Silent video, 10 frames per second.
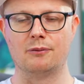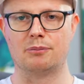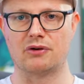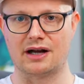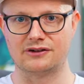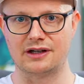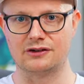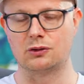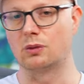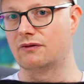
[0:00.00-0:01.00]

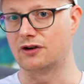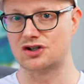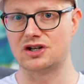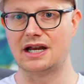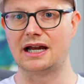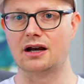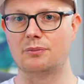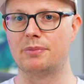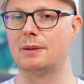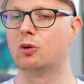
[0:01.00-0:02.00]
processed or virgin hair,
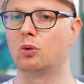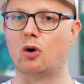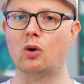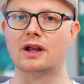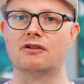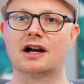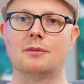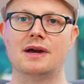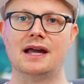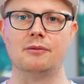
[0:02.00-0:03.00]
people will only
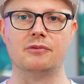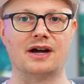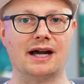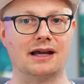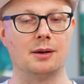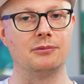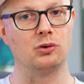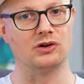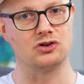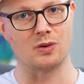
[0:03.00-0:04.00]
recommend dyeing it up
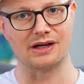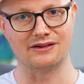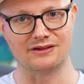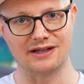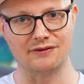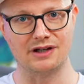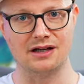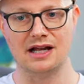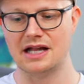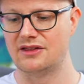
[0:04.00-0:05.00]
to a
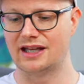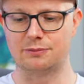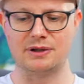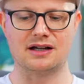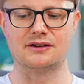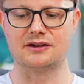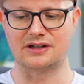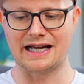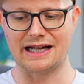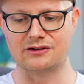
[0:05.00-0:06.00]
27. That's because it's
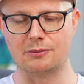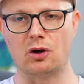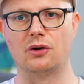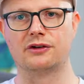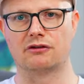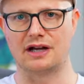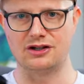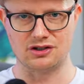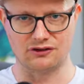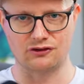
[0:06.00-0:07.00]
had some
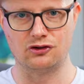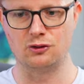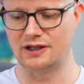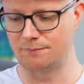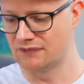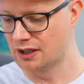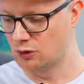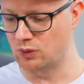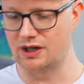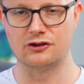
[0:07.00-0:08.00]
alterations to it.
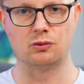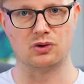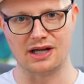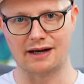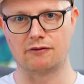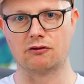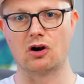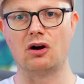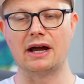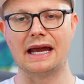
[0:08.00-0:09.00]
Whereas when you have
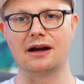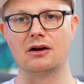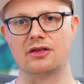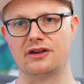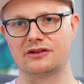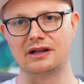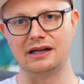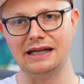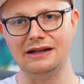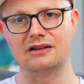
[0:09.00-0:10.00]
raw hair, this
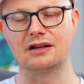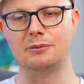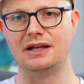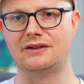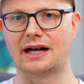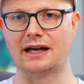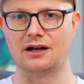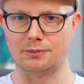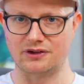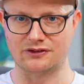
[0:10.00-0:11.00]
can easily be dyed
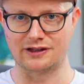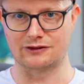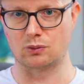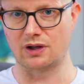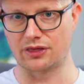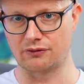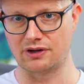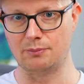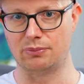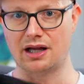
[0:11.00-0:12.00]
up to
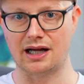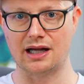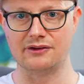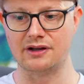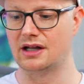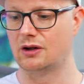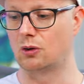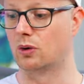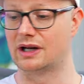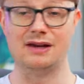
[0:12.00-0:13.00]
613 blonde
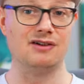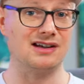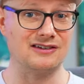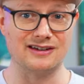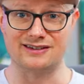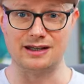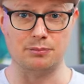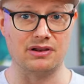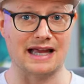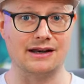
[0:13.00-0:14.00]
or even a 60
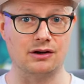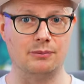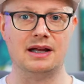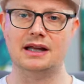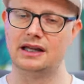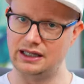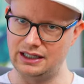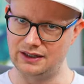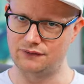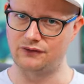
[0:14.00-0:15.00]
platinum
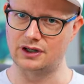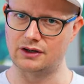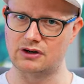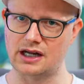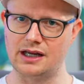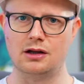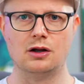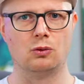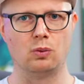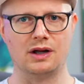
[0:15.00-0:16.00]
if done right
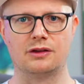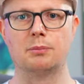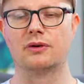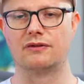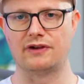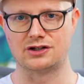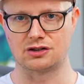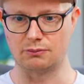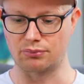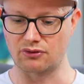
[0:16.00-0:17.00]
with
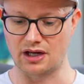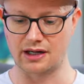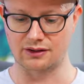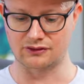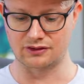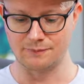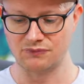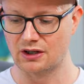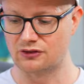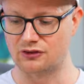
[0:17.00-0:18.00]
professional products.
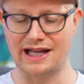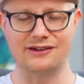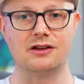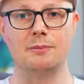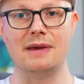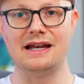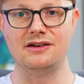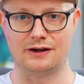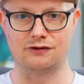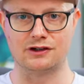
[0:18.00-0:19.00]
So that's the
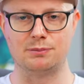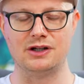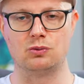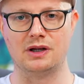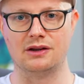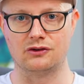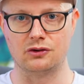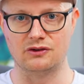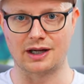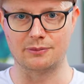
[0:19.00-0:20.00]
main difference between the
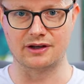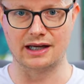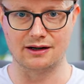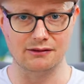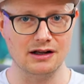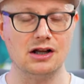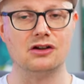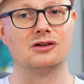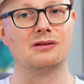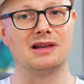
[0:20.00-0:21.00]
two types of hair.
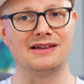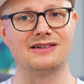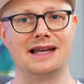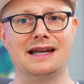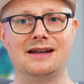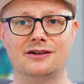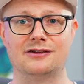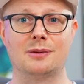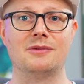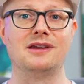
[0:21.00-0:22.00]
So let's get into
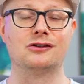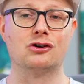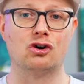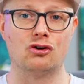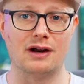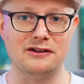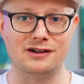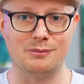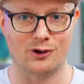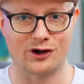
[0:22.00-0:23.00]
some of these
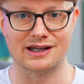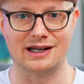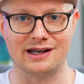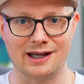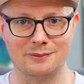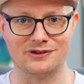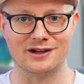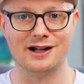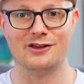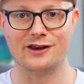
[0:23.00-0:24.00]
crazy marketing names
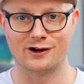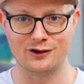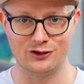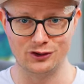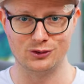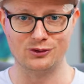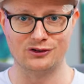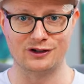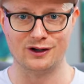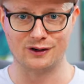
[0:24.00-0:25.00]
that are
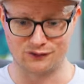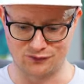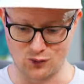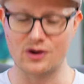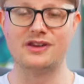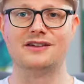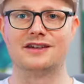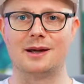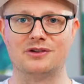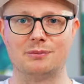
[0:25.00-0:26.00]
used for these
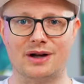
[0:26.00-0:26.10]
types of